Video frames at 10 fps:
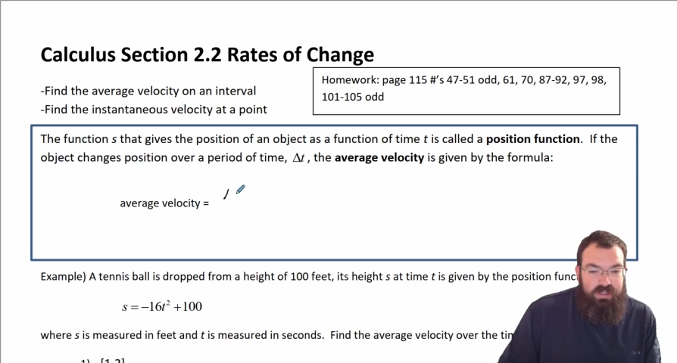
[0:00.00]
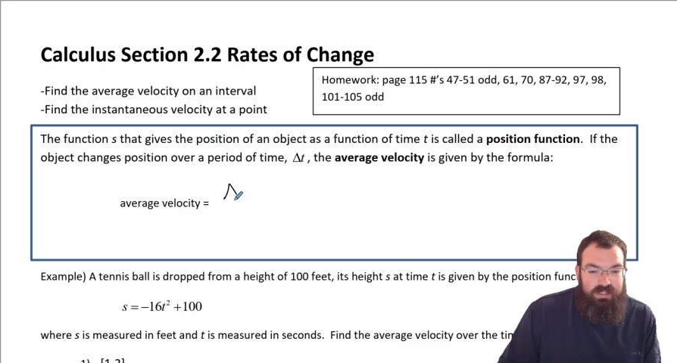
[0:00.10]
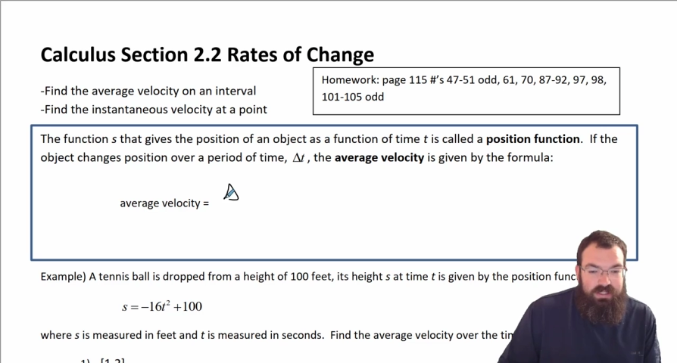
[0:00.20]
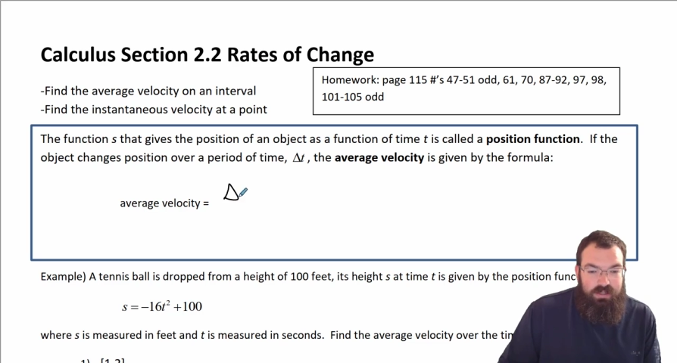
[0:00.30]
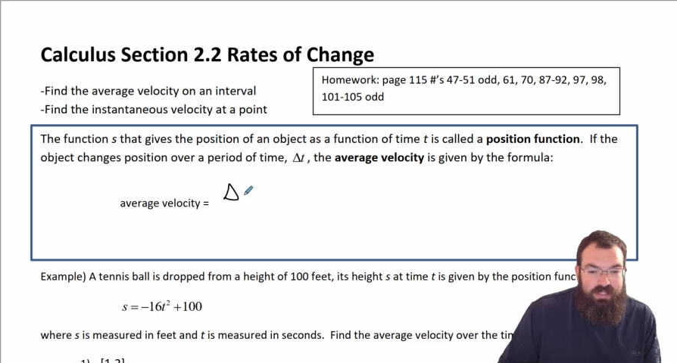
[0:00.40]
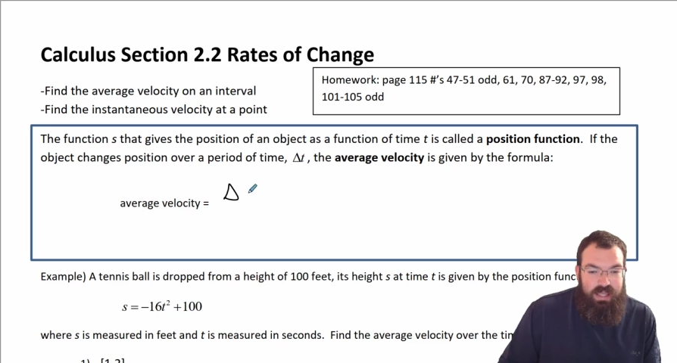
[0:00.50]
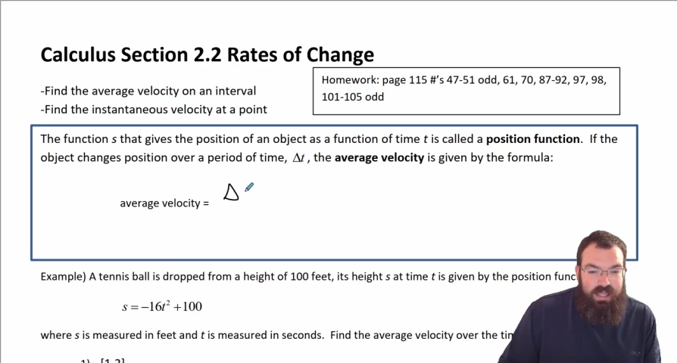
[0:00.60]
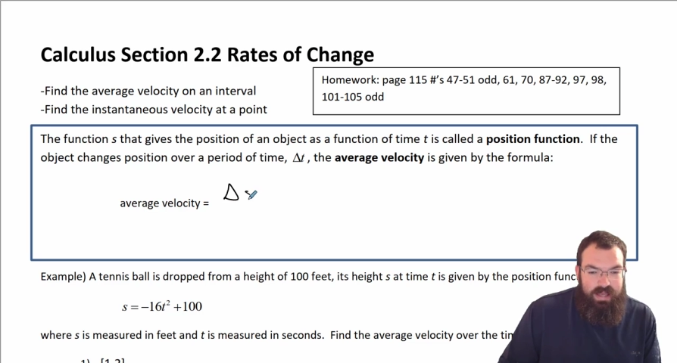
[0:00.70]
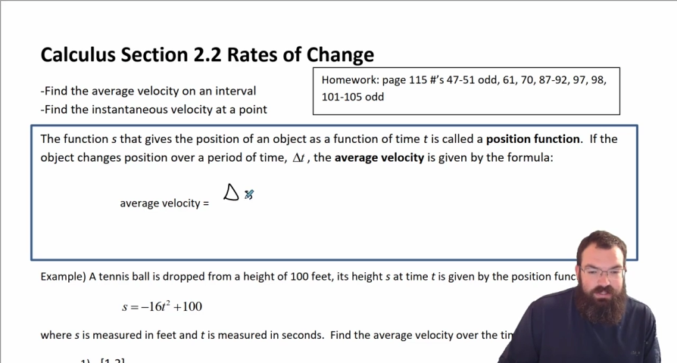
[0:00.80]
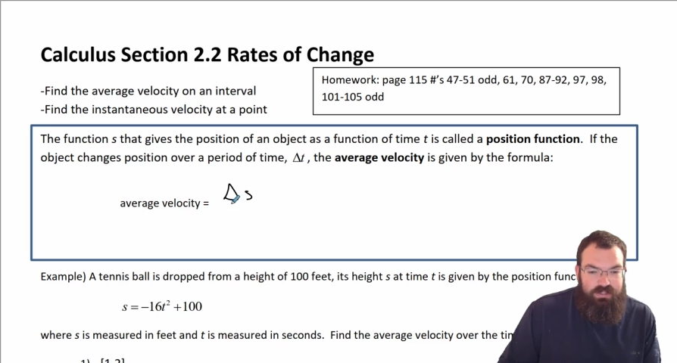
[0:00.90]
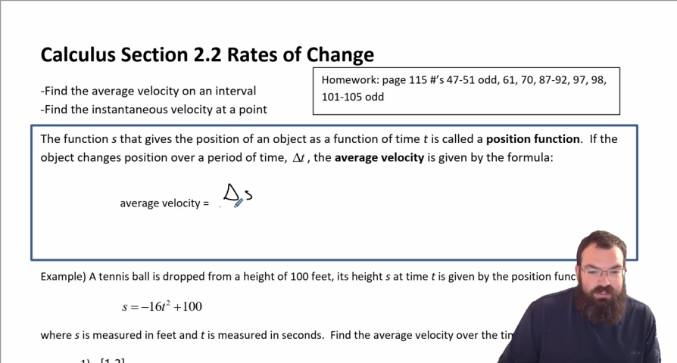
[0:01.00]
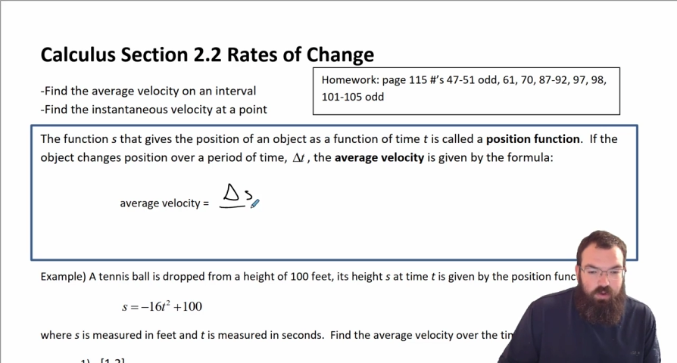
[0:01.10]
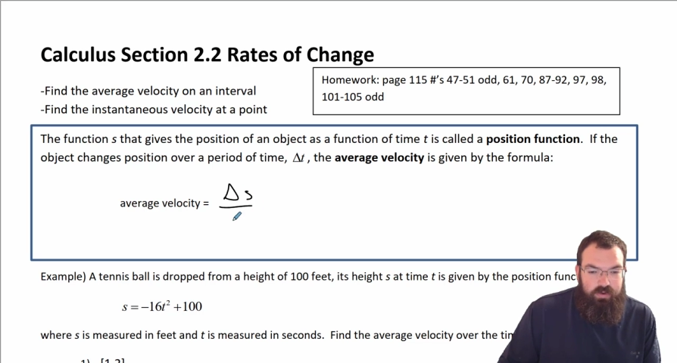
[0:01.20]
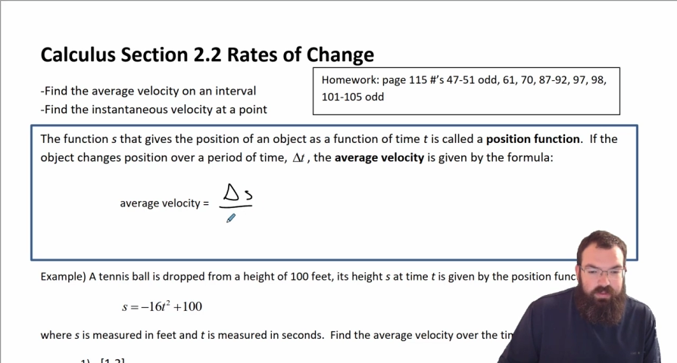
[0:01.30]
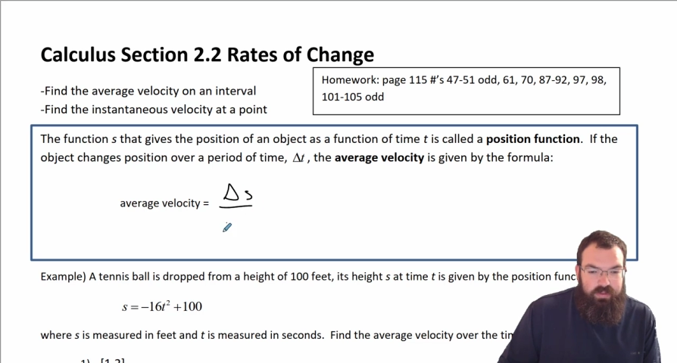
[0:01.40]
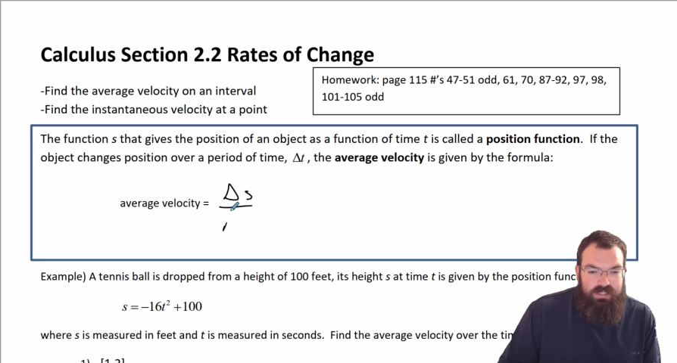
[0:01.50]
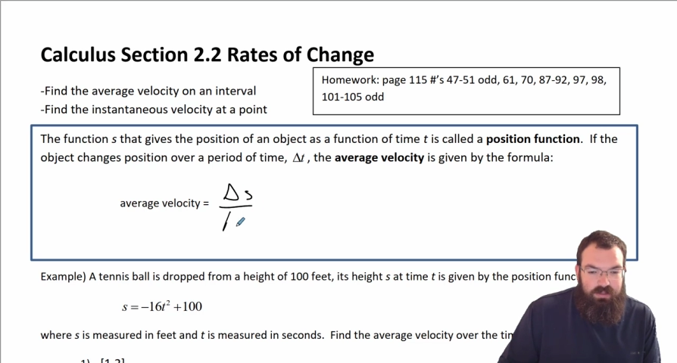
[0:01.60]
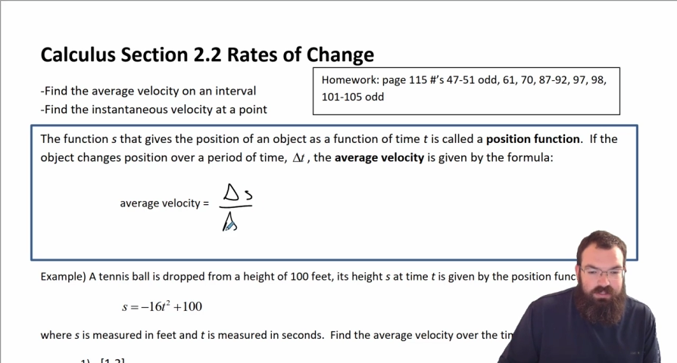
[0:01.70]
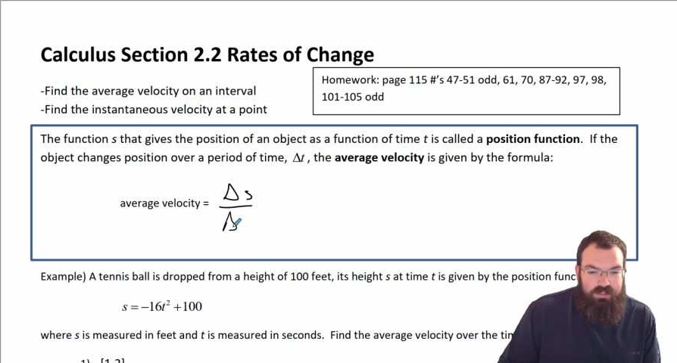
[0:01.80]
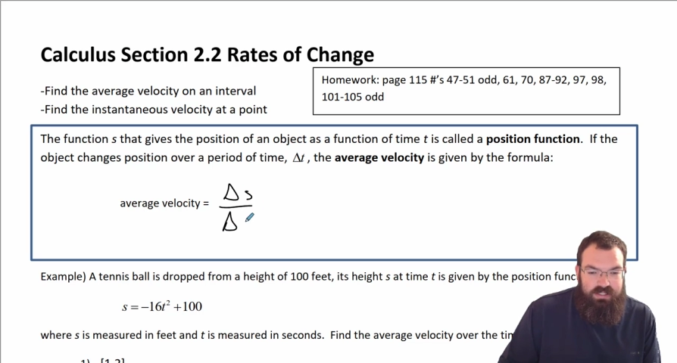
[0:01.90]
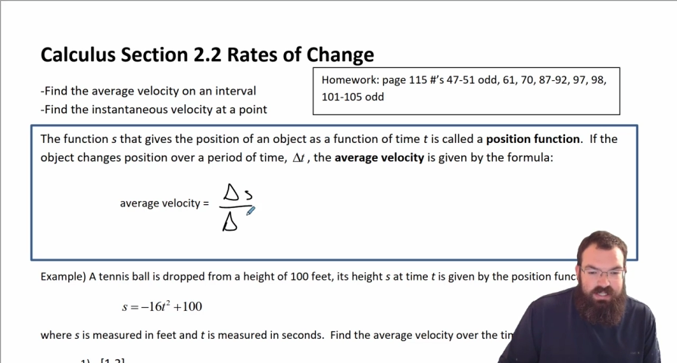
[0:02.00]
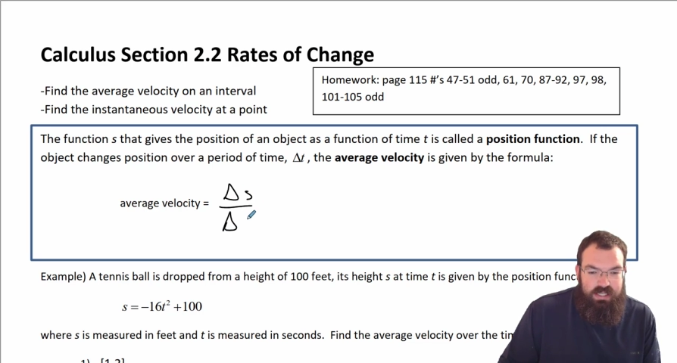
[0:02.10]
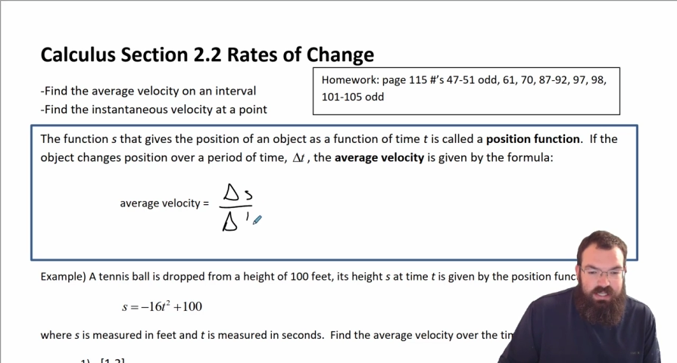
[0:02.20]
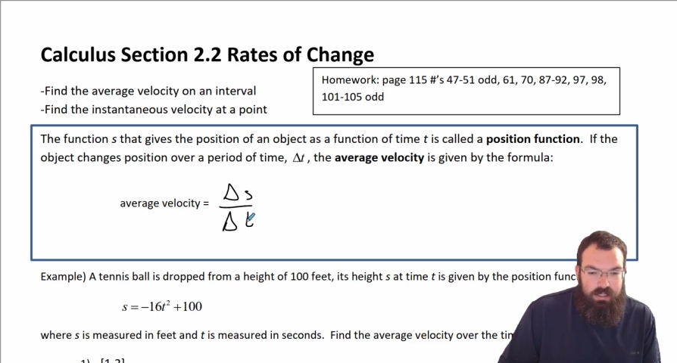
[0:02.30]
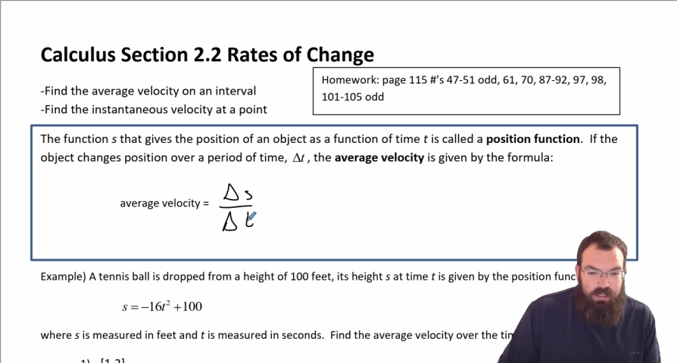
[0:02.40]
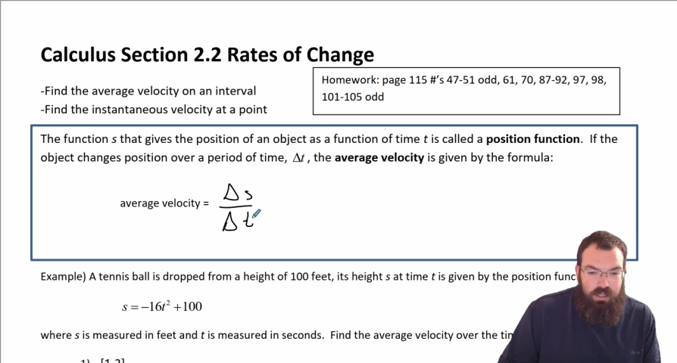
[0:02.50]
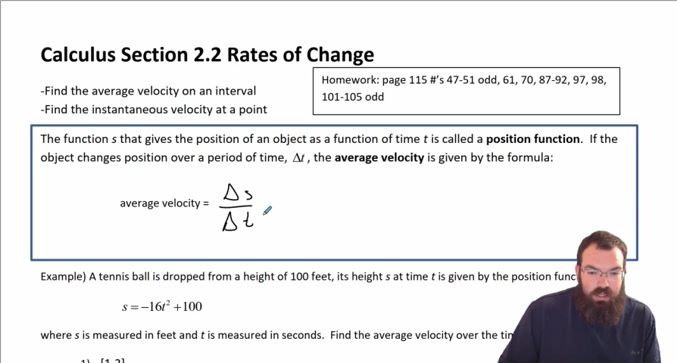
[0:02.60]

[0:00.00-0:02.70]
the delta s over the delta t,